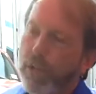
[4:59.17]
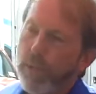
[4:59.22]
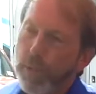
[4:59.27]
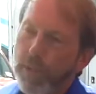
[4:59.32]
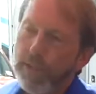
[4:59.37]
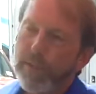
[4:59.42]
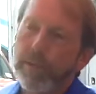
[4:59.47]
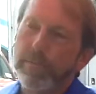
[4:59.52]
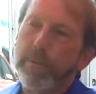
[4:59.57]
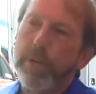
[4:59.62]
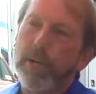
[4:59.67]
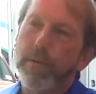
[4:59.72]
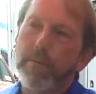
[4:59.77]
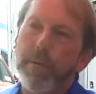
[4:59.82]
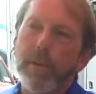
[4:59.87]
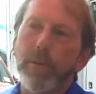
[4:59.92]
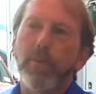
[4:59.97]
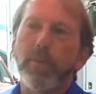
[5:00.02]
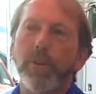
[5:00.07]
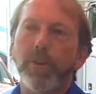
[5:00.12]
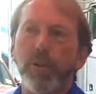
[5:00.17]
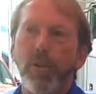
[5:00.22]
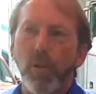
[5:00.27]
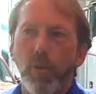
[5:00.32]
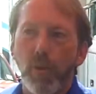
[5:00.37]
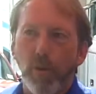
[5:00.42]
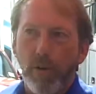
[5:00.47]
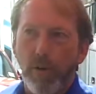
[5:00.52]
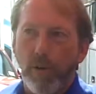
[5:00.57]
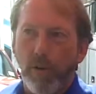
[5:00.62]
Do an experiment with
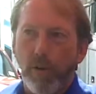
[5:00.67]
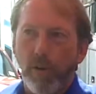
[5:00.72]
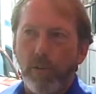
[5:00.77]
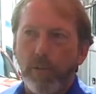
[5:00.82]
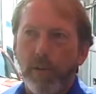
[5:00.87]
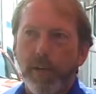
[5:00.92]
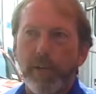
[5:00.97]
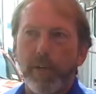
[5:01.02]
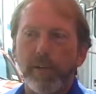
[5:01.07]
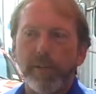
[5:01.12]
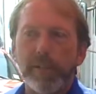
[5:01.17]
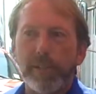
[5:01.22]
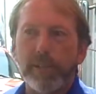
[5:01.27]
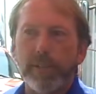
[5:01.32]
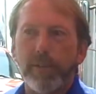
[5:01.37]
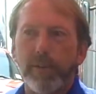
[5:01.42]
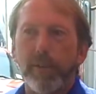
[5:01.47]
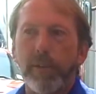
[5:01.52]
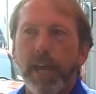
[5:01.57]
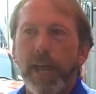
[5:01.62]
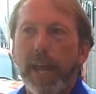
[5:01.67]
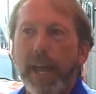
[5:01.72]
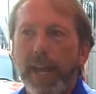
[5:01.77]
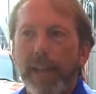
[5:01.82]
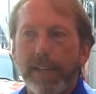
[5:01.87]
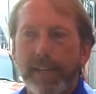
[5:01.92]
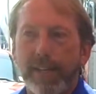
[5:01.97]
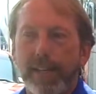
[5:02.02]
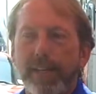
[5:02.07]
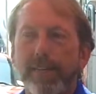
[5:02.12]
your car because it's going to
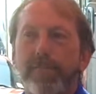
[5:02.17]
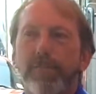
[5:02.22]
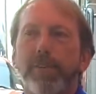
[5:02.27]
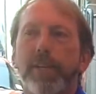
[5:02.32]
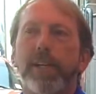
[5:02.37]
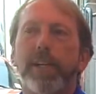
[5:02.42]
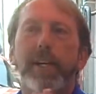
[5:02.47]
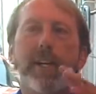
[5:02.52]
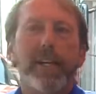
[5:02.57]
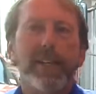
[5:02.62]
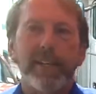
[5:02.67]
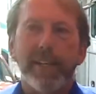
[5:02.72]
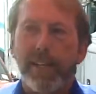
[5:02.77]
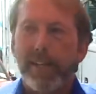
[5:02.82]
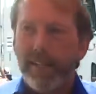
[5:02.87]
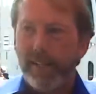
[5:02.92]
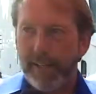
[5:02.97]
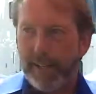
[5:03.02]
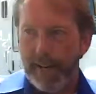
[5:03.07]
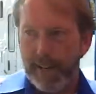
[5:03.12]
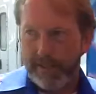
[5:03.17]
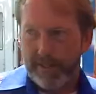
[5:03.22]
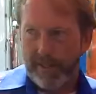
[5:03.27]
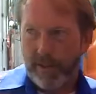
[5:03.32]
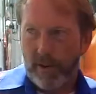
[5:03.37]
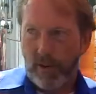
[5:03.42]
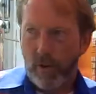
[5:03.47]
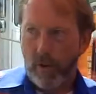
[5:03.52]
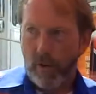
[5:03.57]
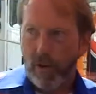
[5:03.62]
act different than the next
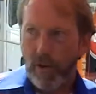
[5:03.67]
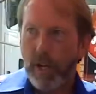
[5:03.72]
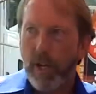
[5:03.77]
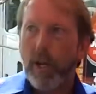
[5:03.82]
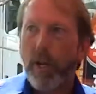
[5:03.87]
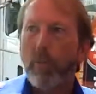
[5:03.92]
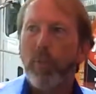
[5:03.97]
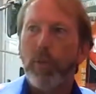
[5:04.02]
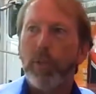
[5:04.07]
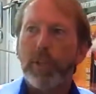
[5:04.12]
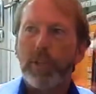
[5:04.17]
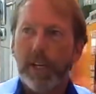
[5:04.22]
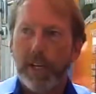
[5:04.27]
car with